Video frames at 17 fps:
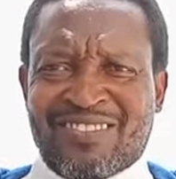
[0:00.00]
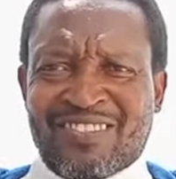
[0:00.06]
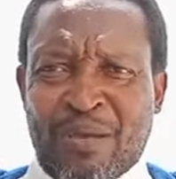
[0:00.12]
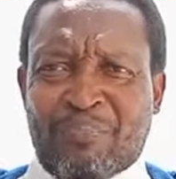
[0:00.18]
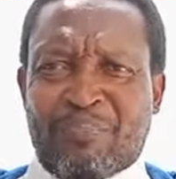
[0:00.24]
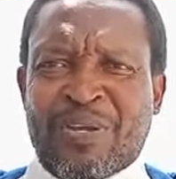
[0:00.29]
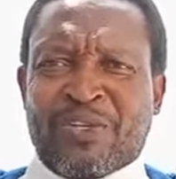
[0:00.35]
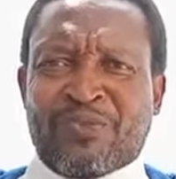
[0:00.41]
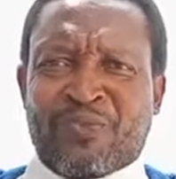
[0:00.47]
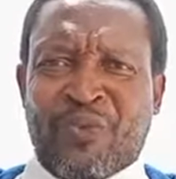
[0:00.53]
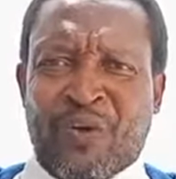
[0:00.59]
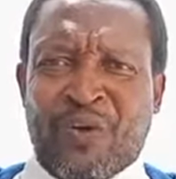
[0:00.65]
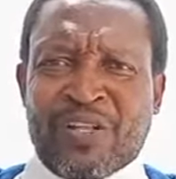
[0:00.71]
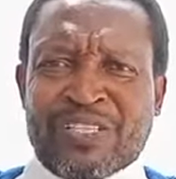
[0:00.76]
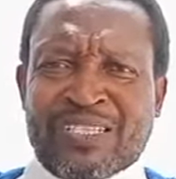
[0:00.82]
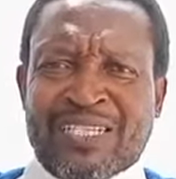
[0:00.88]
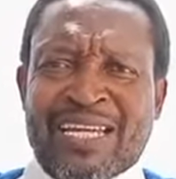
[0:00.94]
the
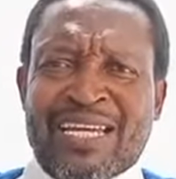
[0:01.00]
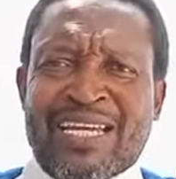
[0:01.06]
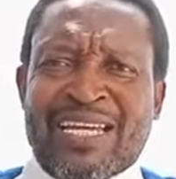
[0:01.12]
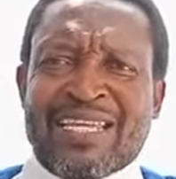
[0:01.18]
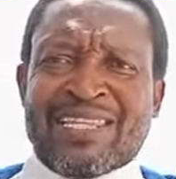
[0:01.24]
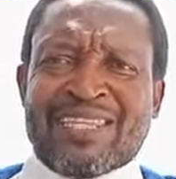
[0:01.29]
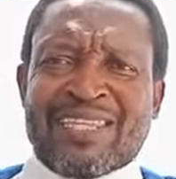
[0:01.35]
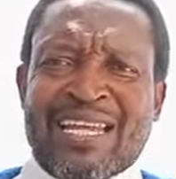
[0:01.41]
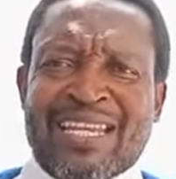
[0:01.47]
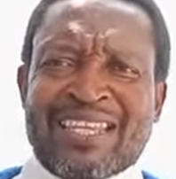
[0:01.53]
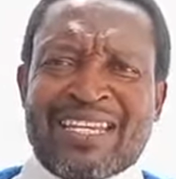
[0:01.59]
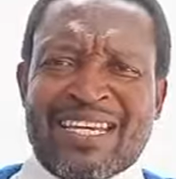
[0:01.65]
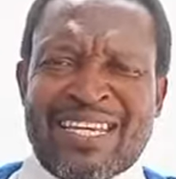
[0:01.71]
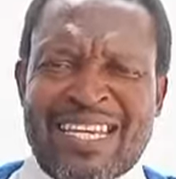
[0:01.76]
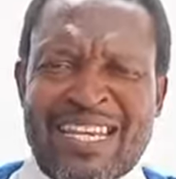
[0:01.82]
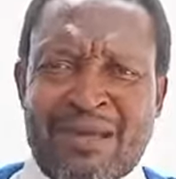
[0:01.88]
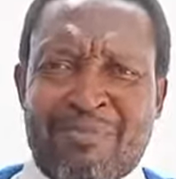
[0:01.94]
pitfalls that the
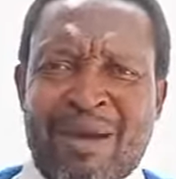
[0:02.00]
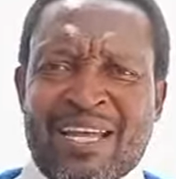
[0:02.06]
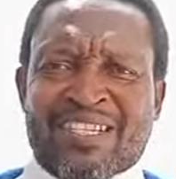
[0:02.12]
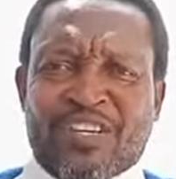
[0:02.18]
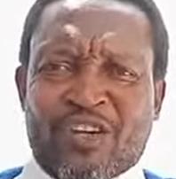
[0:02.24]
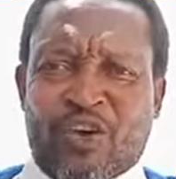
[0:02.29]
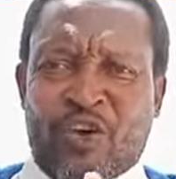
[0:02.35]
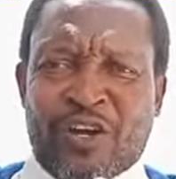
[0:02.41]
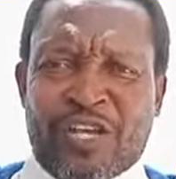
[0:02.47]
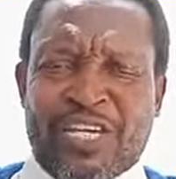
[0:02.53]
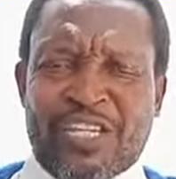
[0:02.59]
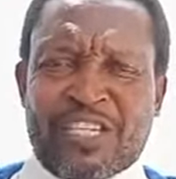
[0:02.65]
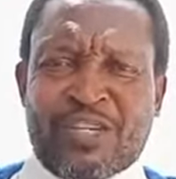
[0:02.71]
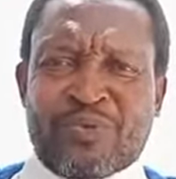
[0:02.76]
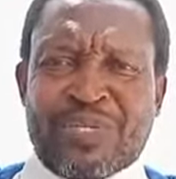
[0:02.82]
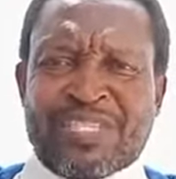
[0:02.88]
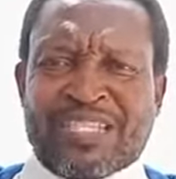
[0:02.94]
Edomites, the
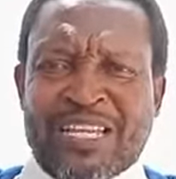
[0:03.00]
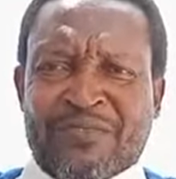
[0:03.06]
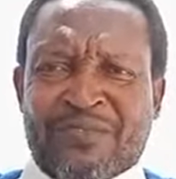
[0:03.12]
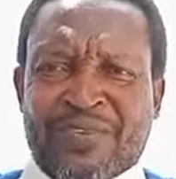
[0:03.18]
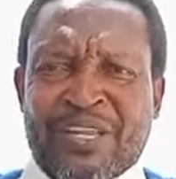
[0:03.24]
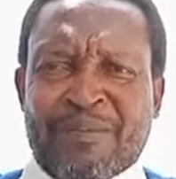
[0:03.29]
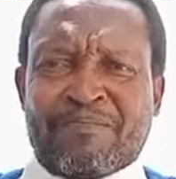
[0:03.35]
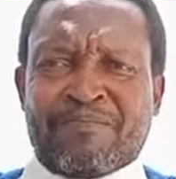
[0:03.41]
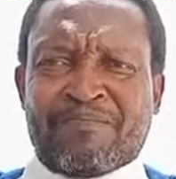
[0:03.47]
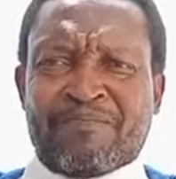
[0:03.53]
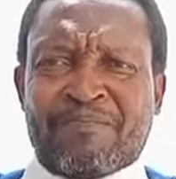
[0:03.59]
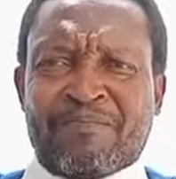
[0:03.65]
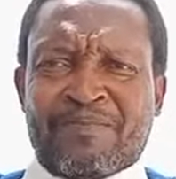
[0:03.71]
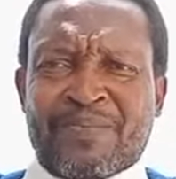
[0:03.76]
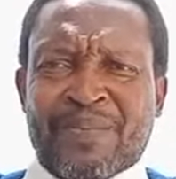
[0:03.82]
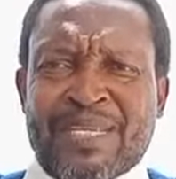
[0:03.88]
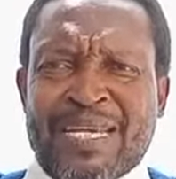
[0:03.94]
Caucasians, would set for them.
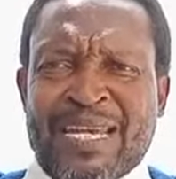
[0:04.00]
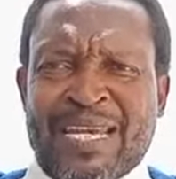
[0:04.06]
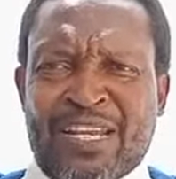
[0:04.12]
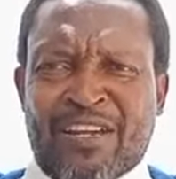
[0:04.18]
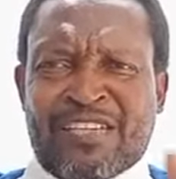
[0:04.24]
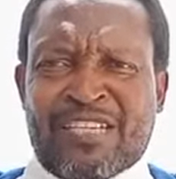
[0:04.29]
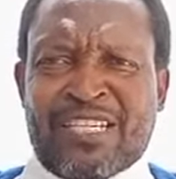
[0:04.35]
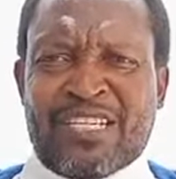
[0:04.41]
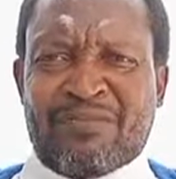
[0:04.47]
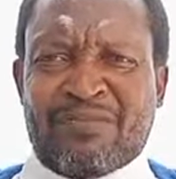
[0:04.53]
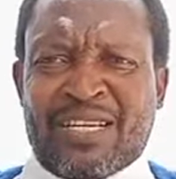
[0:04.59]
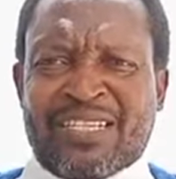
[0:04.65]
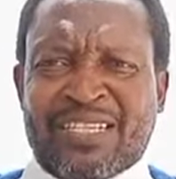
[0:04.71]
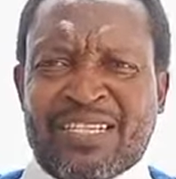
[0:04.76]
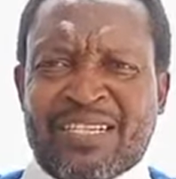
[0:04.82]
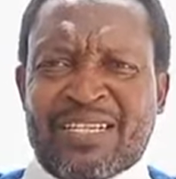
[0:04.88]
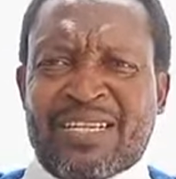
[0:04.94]
In your name I
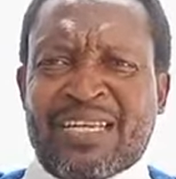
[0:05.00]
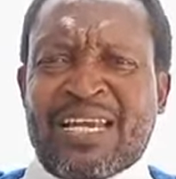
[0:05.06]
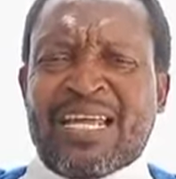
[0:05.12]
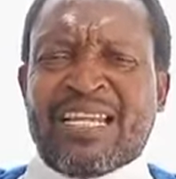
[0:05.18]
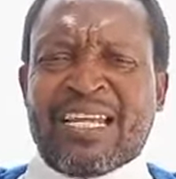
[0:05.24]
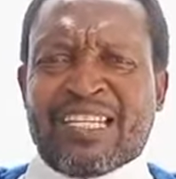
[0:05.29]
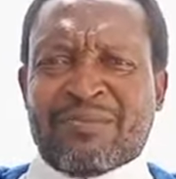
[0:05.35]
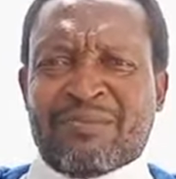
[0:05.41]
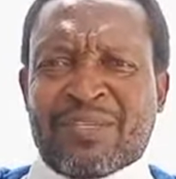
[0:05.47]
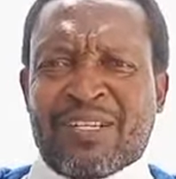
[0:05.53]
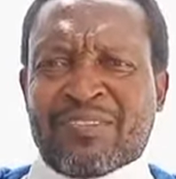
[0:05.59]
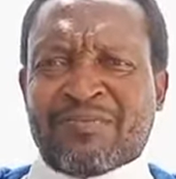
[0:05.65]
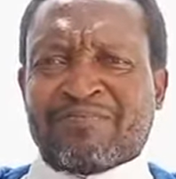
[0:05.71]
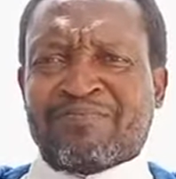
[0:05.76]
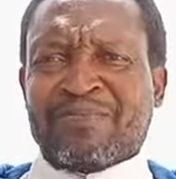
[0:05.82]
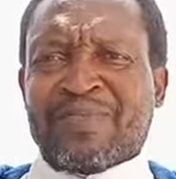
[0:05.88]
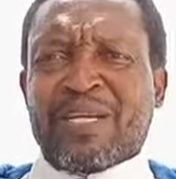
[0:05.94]
say, let it be done.
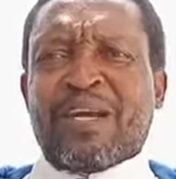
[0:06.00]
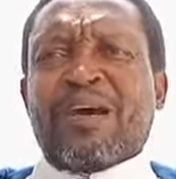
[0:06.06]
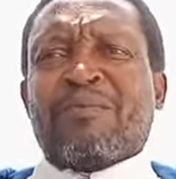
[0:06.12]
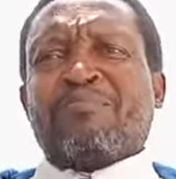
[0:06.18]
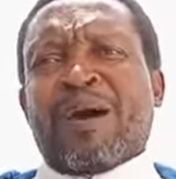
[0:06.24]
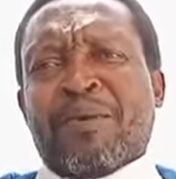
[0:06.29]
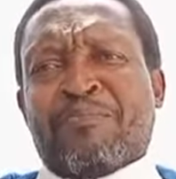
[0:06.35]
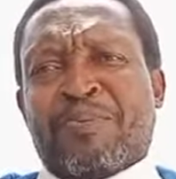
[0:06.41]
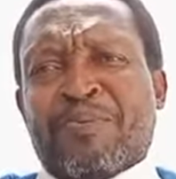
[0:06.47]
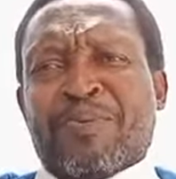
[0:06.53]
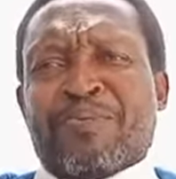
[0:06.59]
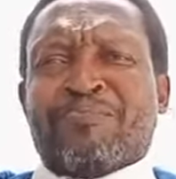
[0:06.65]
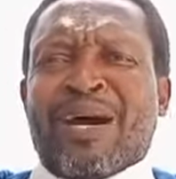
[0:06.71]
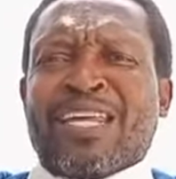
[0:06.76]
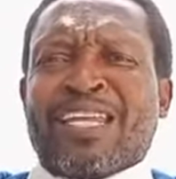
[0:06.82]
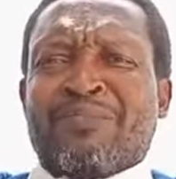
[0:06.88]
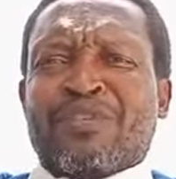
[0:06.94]
My people,
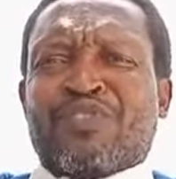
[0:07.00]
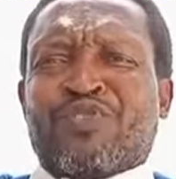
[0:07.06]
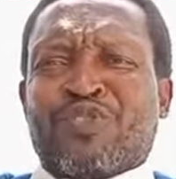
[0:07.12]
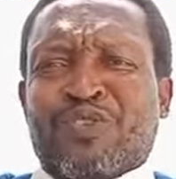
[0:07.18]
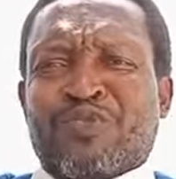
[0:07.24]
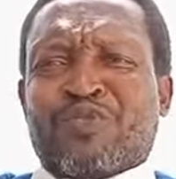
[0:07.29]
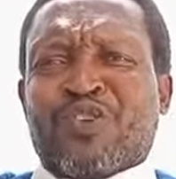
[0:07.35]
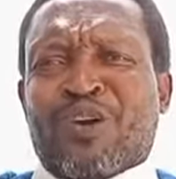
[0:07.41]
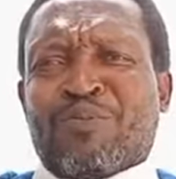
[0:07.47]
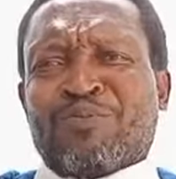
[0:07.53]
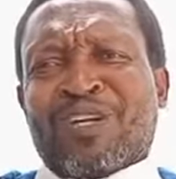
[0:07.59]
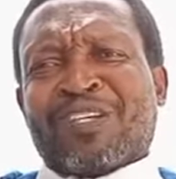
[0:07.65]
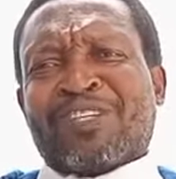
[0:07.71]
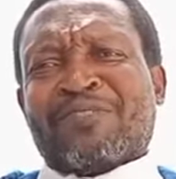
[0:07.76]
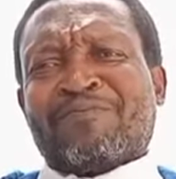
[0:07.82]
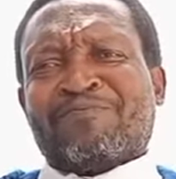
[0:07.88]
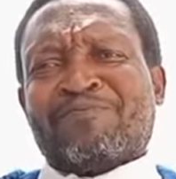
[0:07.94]
my name is Chief
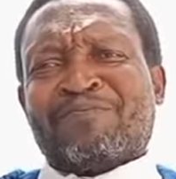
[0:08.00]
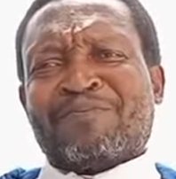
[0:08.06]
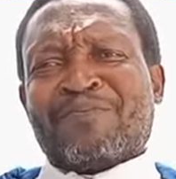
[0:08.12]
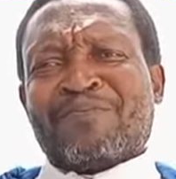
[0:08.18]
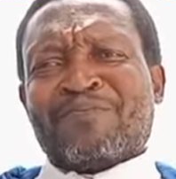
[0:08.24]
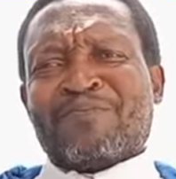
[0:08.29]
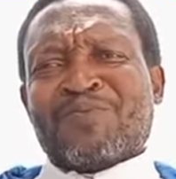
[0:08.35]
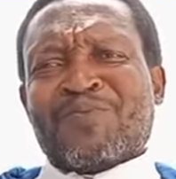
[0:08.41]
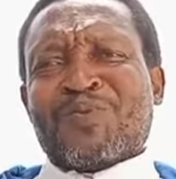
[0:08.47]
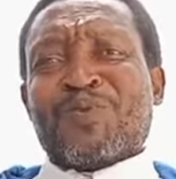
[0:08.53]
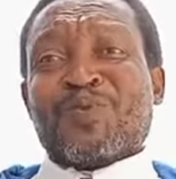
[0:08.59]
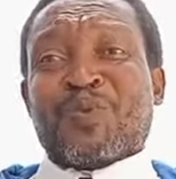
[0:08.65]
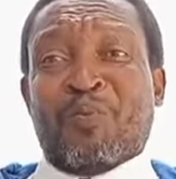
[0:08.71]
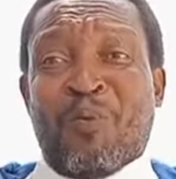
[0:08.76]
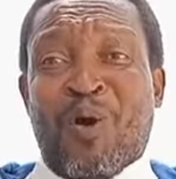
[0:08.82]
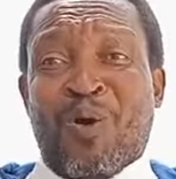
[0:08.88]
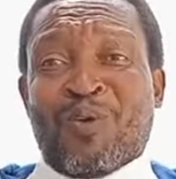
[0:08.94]
Strongblood.
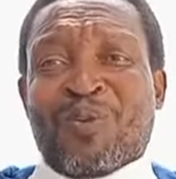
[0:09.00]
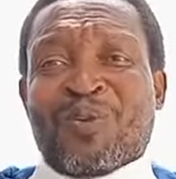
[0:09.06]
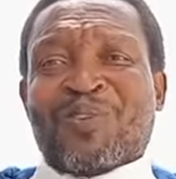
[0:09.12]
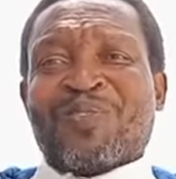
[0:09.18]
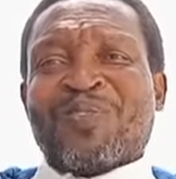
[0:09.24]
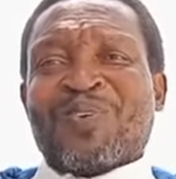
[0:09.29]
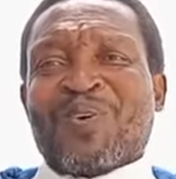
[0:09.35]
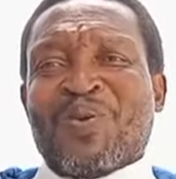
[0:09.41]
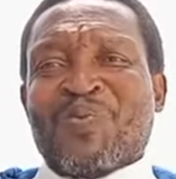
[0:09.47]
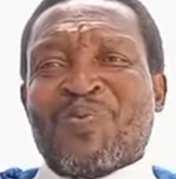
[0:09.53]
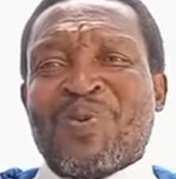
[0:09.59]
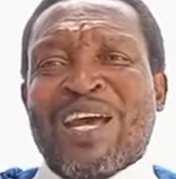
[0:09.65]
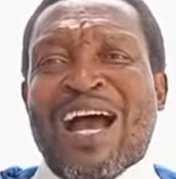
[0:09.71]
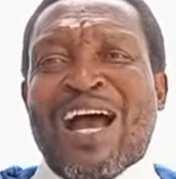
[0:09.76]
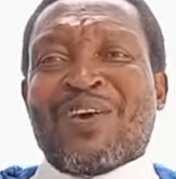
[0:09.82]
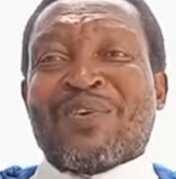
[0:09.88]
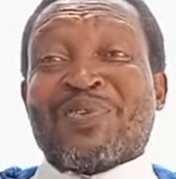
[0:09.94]
Tomorrow, we
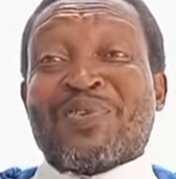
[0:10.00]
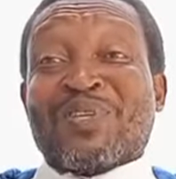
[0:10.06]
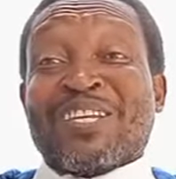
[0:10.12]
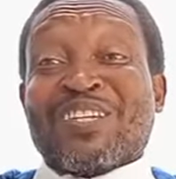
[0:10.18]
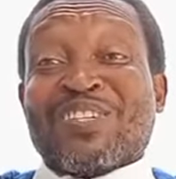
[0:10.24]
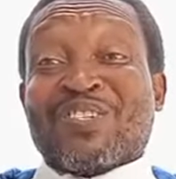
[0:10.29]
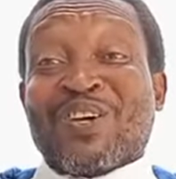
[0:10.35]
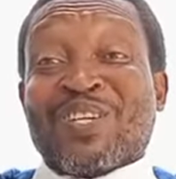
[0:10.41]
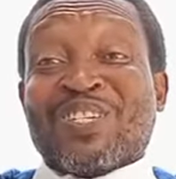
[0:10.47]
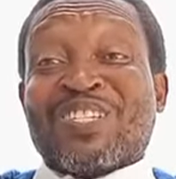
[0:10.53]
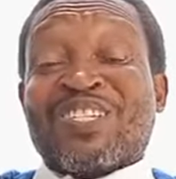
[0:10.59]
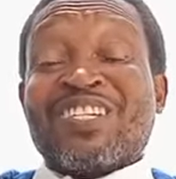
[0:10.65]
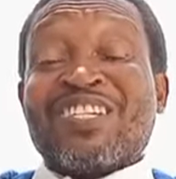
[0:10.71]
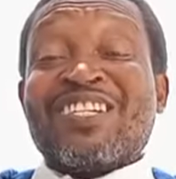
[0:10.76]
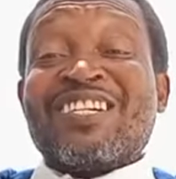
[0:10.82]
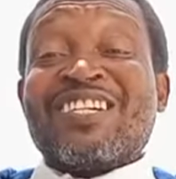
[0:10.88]
are going to discuss